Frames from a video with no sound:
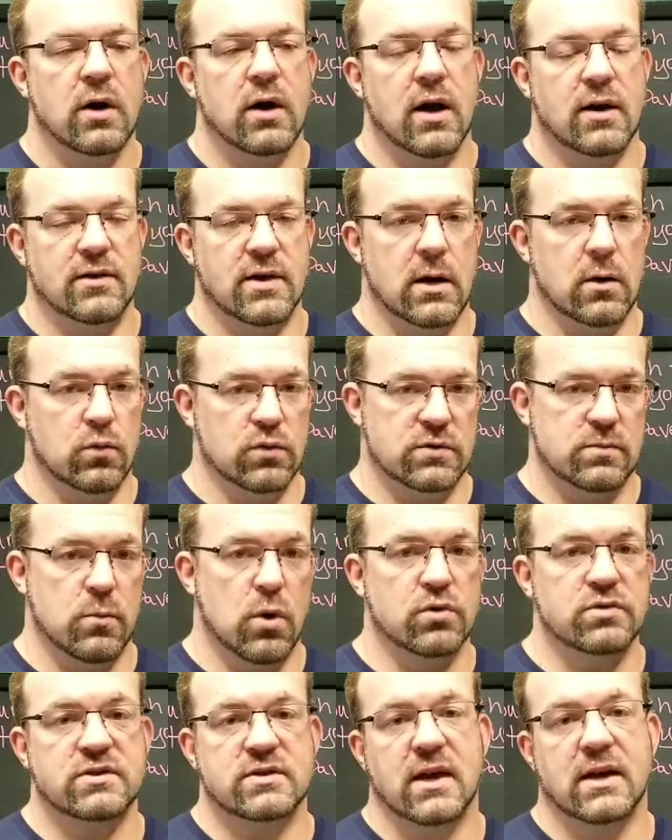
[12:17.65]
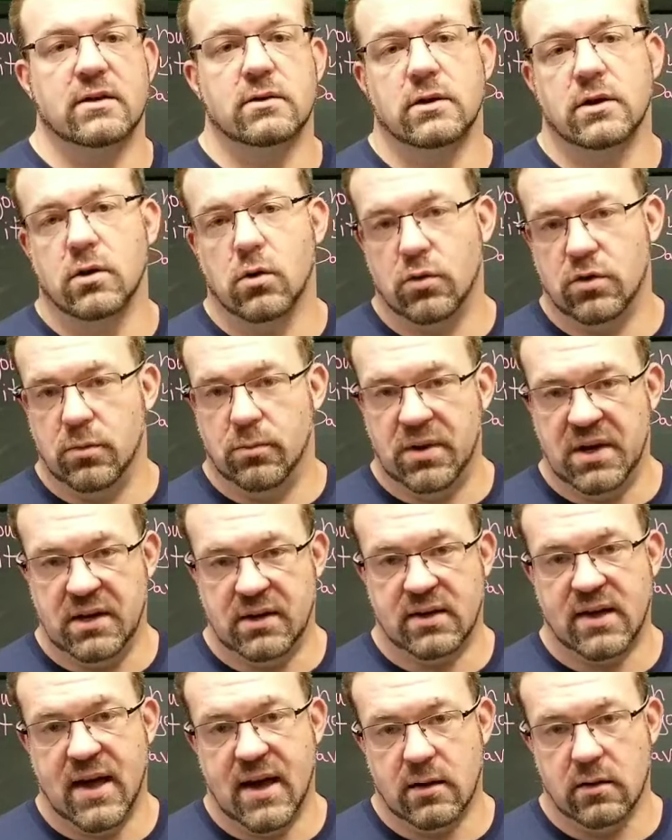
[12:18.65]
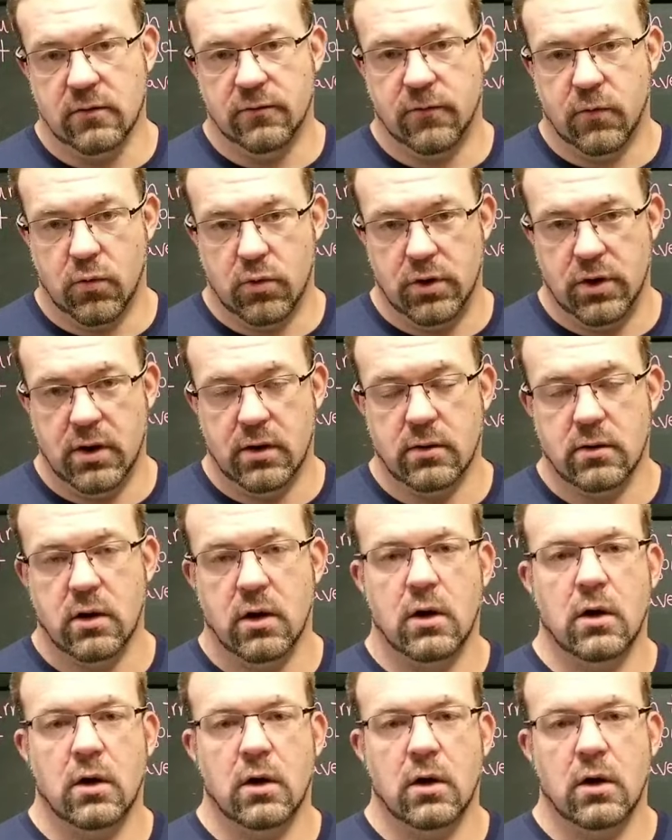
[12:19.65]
and that it was most likely going to be in California.